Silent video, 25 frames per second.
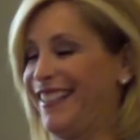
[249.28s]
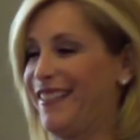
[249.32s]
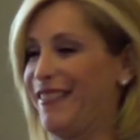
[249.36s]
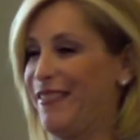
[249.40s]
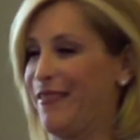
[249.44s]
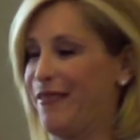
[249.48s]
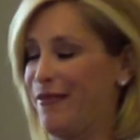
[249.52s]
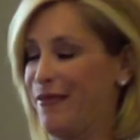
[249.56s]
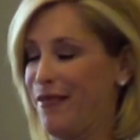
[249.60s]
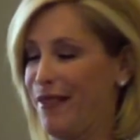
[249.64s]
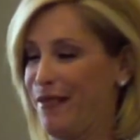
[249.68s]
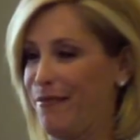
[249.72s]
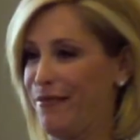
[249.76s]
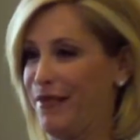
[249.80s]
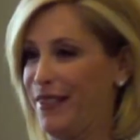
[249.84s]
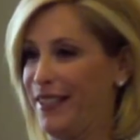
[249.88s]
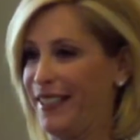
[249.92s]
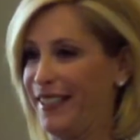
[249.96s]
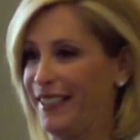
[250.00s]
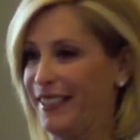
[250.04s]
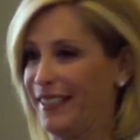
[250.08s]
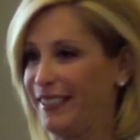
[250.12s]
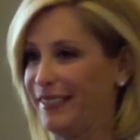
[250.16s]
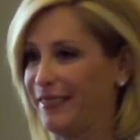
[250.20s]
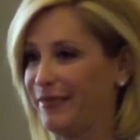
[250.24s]

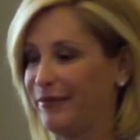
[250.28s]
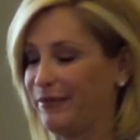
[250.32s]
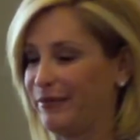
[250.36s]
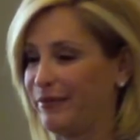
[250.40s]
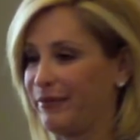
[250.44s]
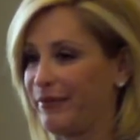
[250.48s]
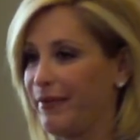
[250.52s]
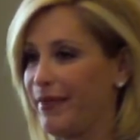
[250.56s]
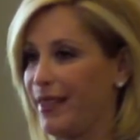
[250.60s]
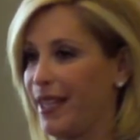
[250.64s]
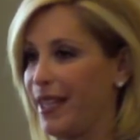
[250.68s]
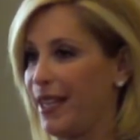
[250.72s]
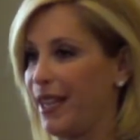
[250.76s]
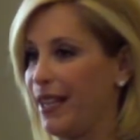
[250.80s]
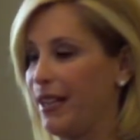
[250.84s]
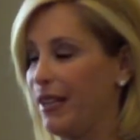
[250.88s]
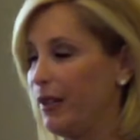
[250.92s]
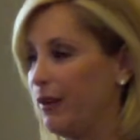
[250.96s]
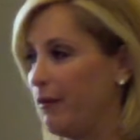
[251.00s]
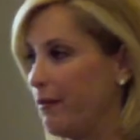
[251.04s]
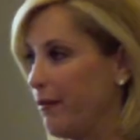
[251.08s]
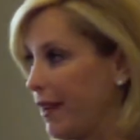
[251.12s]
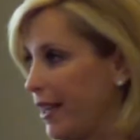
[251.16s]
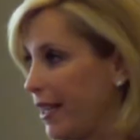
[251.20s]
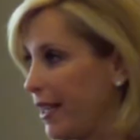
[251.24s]
crumbling, they held
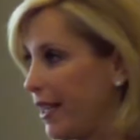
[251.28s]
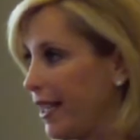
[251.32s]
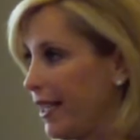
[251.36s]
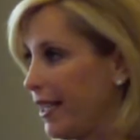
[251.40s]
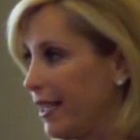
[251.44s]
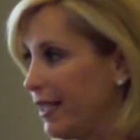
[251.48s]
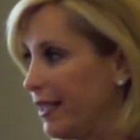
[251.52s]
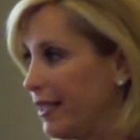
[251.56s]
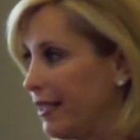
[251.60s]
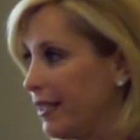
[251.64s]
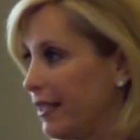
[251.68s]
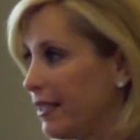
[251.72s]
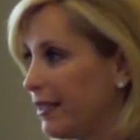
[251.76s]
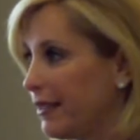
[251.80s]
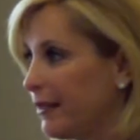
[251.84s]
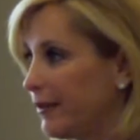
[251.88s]
my hand.